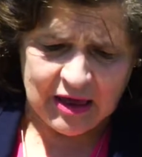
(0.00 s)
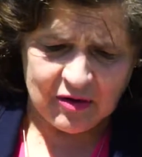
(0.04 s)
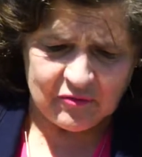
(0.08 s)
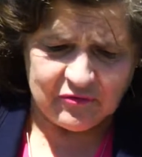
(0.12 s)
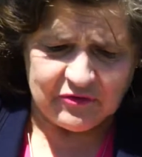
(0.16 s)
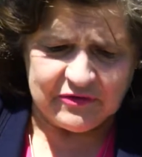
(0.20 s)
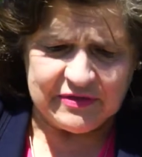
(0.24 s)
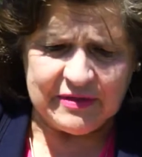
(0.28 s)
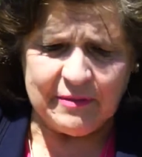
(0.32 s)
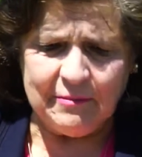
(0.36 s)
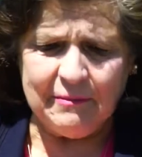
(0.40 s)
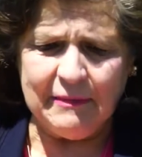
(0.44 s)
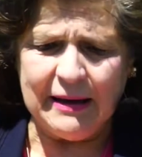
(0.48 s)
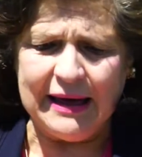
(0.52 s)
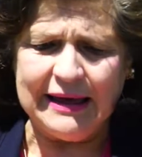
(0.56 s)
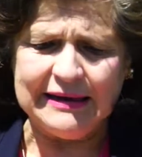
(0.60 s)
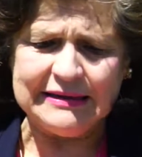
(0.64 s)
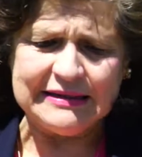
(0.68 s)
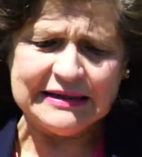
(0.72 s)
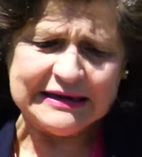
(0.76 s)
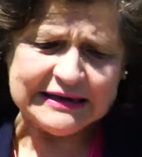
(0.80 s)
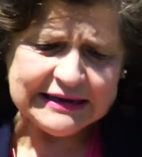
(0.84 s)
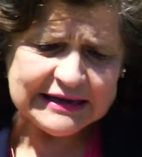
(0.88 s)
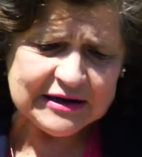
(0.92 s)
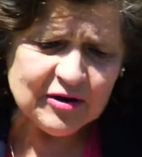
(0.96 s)
For the
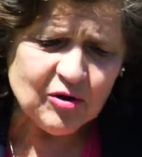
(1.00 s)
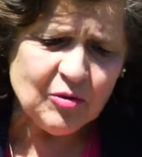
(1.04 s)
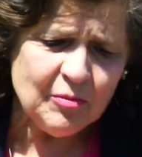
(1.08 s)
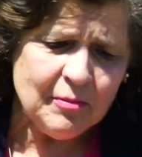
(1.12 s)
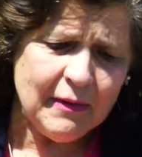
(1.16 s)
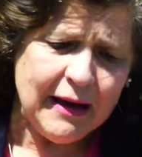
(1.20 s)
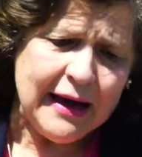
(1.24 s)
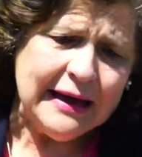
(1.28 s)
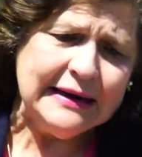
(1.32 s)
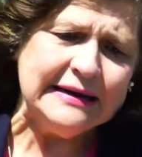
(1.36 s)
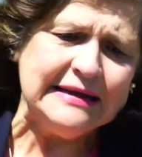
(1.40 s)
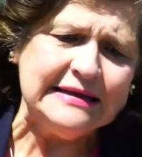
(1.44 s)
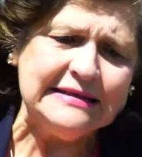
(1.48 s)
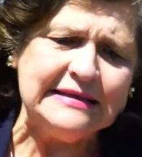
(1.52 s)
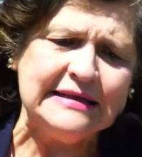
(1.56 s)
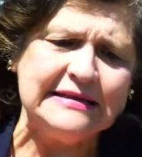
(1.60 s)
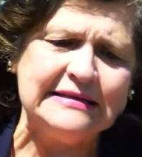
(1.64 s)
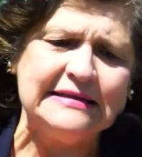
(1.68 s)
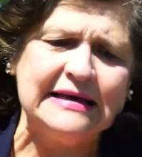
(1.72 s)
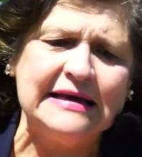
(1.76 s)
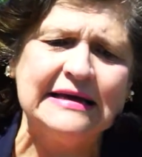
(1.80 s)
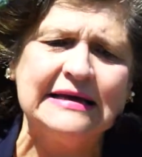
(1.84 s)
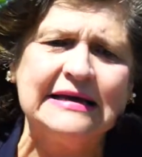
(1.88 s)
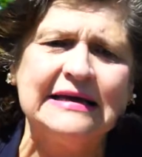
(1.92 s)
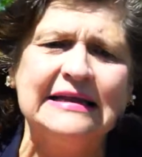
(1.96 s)
little money that
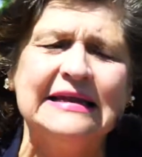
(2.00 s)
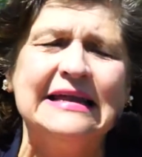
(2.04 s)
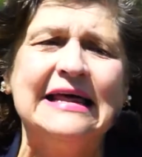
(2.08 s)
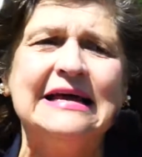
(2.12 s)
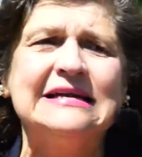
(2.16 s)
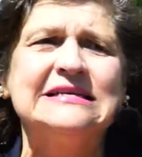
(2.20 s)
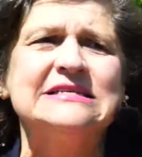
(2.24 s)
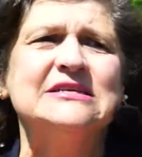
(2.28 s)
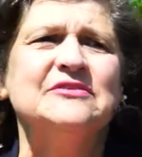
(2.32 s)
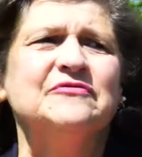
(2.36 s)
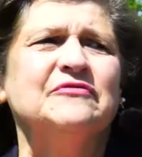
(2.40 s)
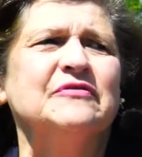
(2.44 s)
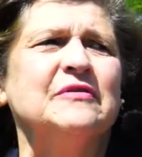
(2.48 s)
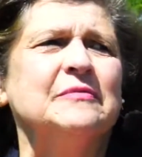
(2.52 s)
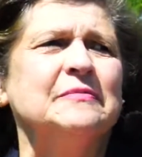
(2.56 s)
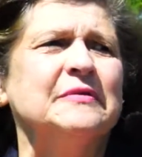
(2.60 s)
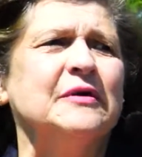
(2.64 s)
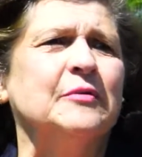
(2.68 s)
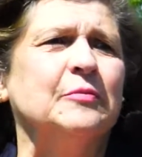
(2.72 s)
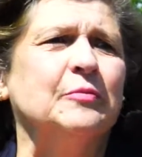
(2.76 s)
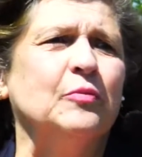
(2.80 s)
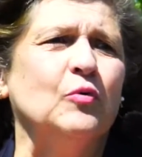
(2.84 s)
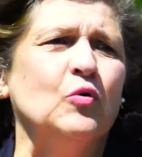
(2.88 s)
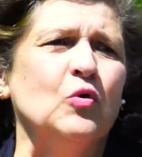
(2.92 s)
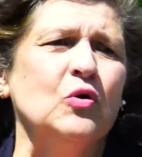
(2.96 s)
they collected from
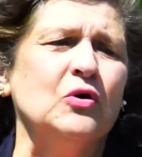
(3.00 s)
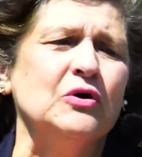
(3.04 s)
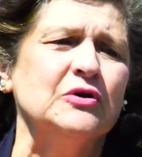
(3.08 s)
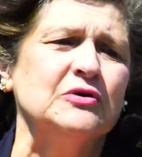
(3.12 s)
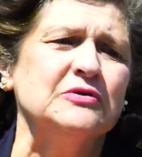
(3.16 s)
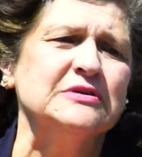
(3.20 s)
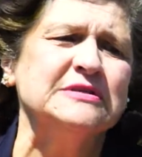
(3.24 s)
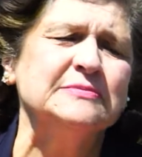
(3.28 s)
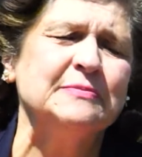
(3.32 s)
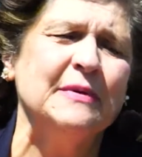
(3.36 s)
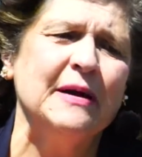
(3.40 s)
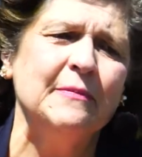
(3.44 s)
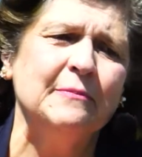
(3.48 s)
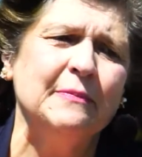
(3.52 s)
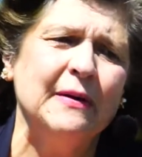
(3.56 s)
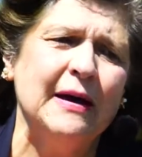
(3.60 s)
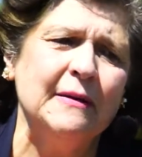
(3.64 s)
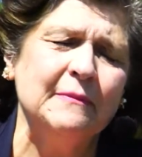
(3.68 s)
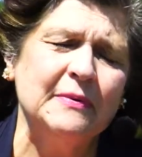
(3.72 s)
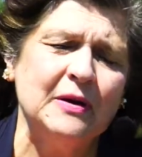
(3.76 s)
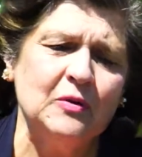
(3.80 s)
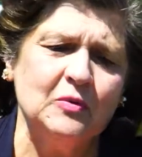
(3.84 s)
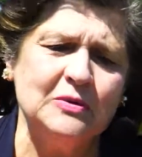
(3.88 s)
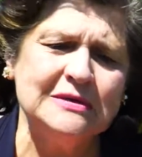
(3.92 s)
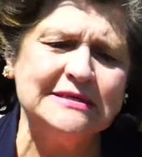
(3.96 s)
their boarders, my
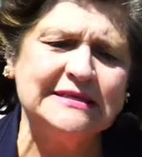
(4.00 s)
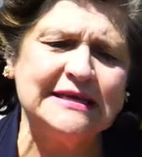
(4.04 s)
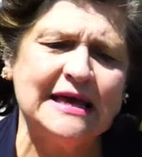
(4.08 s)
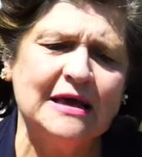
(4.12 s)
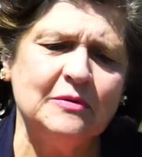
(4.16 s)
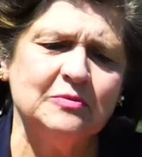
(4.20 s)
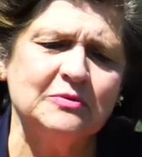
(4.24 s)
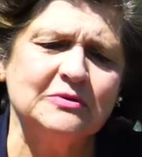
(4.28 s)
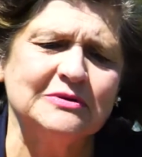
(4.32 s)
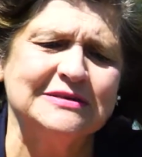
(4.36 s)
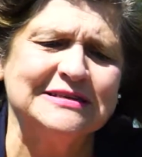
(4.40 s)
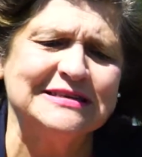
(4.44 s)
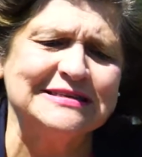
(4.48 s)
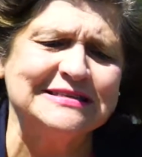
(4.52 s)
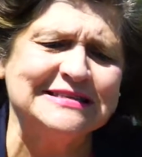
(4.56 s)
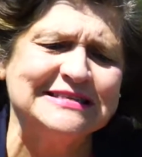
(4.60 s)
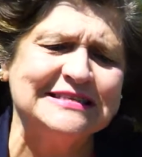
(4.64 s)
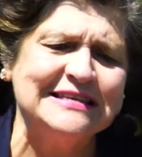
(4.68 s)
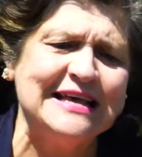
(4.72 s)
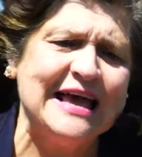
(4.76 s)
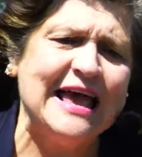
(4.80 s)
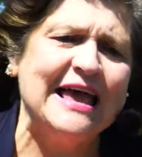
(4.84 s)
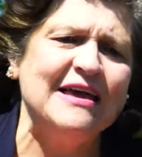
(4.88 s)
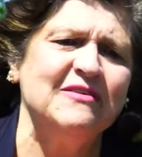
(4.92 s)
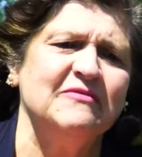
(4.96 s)
Baba was able to
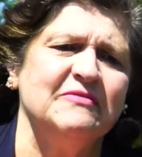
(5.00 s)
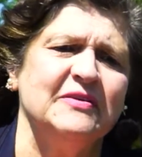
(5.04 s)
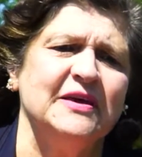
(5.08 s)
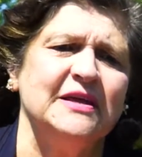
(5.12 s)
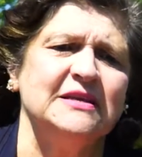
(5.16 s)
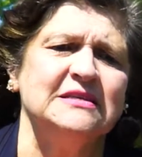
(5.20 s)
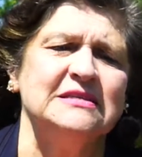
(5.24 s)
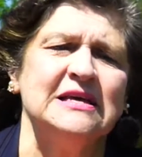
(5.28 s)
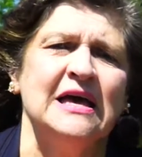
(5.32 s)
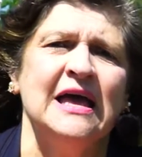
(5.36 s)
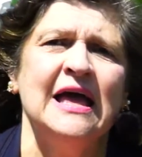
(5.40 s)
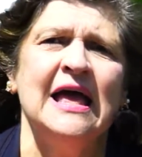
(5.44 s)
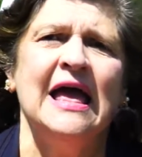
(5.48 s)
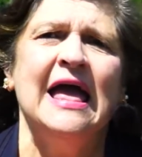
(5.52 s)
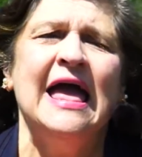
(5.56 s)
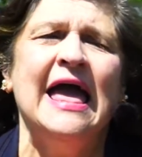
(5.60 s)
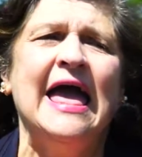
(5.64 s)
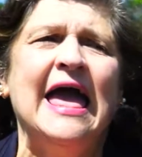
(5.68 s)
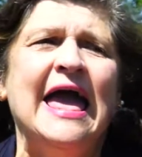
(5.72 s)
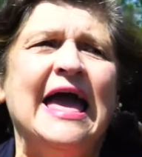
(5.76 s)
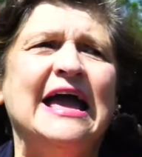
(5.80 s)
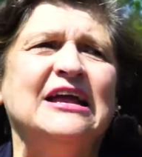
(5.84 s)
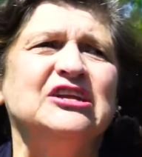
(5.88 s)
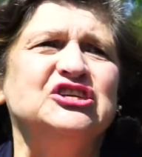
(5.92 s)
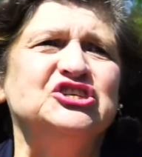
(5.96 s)
save it.
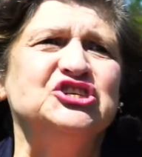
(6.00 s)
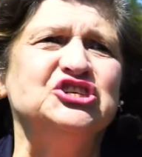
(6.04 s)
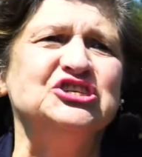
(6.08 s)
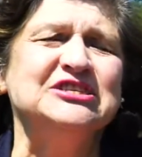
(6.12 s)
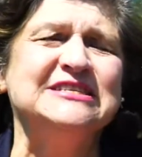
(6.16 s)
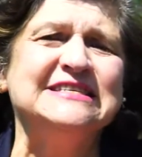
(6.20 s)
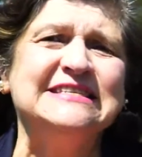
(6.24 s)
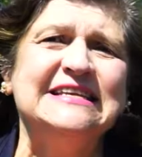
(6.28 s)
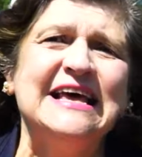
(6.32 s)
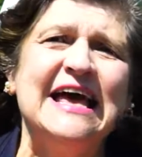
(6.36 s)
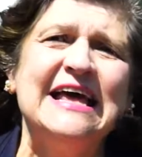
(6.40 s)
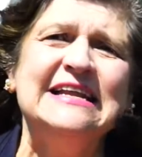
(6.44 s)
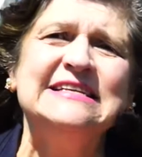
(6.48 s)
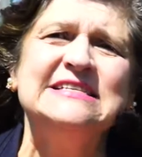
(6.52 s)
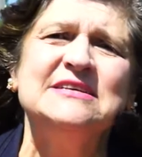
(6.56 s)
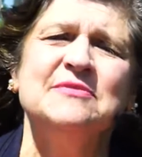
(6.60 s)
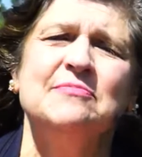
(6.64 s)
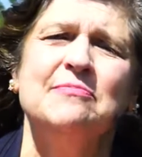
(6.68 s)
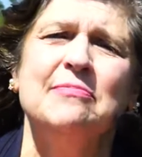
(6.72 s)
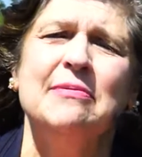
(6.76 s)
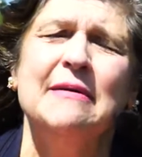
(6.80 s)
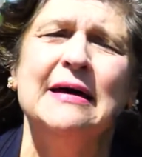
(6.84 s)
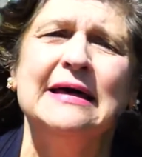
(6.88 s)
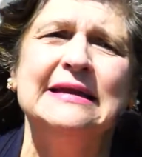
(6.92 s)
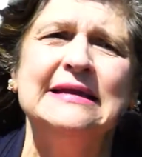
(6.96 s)
And she sent
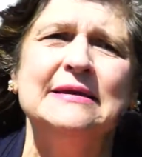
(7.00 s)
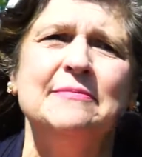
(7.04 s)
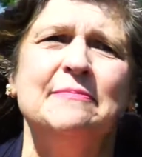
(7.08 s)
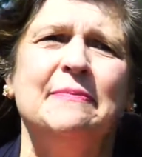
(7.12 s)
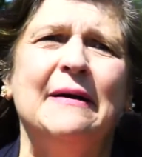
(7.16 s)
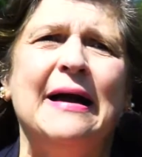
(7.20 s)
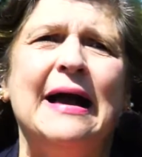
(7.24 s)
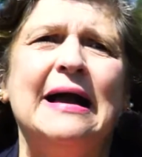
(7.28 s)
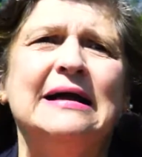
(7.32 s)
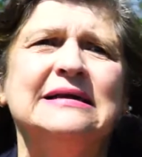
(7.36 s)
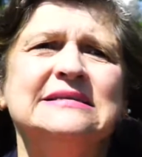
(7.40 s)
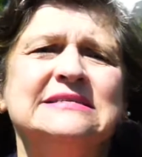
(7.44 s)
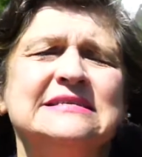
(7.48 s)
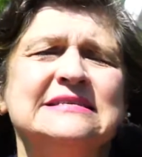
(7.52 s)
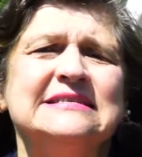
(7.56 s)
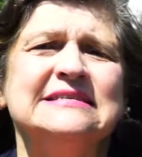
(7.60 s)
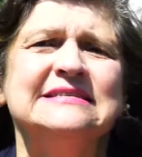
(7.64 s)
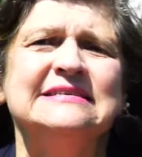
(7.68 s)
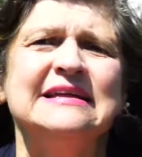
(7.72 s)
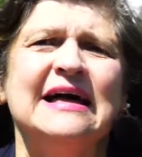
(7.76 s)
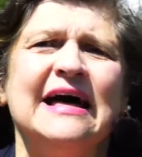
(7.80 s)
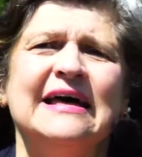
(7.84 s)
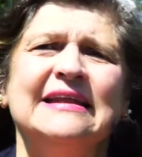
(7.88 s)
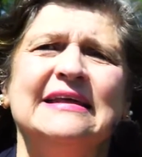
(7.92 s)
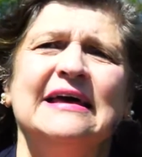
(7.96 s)
money back to
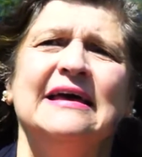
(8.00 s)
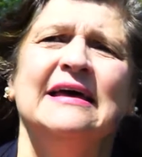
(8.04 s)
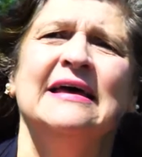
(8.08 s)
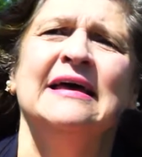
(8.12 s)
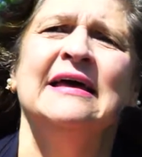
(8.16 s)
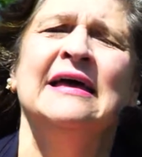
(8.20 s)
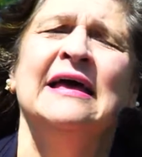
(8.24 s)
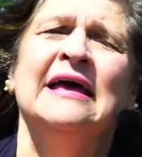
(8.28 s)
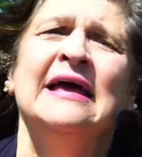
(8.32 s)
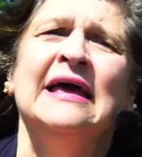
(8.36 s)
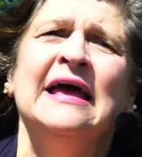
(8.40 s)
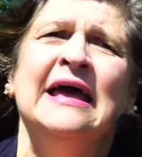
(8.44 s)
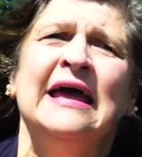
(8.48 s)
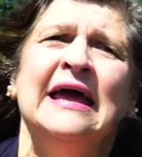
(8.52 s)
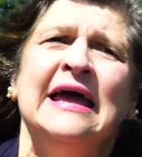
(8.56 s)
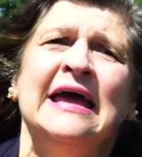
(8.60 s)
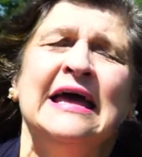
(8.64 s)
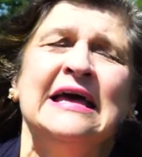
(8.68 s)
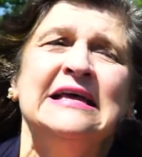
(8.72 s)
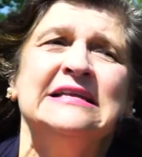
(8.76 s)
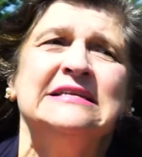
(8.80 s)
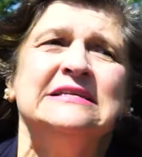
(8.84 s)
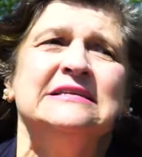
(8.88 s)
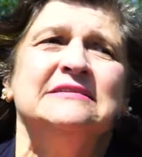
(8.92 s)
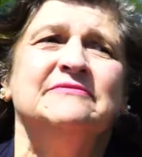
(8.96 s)
Stade
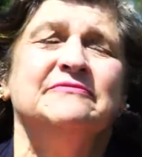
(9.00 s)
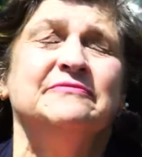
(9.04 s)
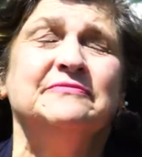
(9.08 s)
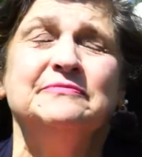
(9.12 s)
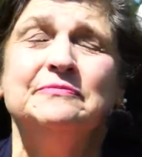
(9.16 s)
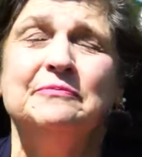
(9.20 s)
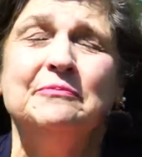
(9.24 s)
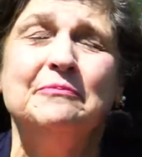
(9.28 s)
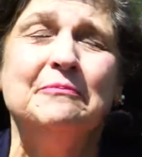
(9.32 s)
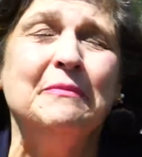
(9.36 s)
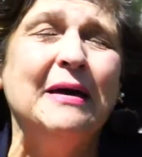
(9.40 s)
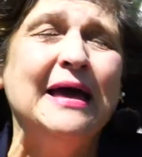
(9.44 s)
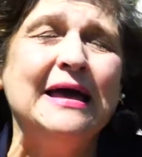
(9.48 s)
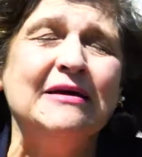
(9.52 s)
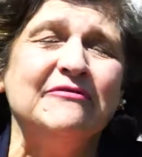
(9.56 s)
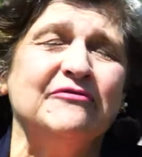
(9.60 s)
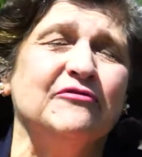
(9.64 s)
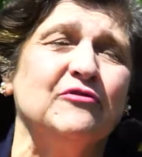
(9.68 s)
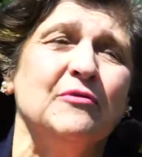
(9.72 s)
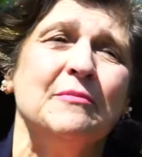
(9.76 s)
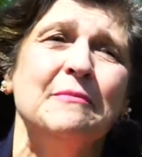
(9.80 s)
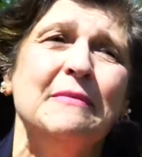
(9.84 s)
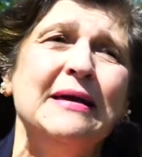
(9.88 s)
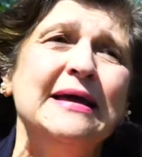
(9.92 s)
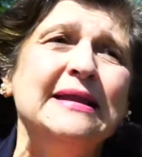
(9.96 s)

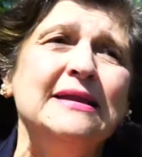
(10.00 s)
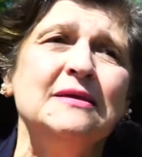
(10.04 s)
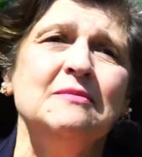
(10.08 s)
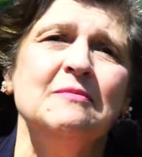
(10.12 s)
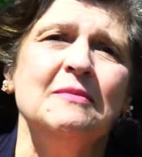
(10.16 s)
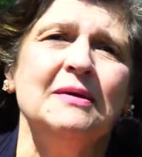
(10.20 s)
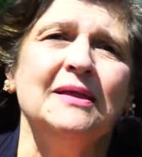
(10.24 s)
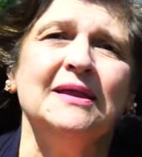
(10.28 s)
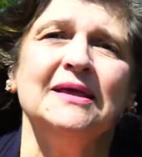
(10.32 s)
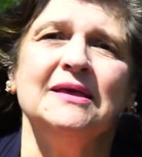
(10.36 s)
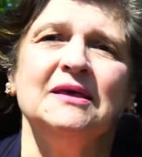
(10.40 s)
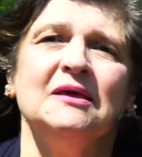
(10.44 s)
for many, many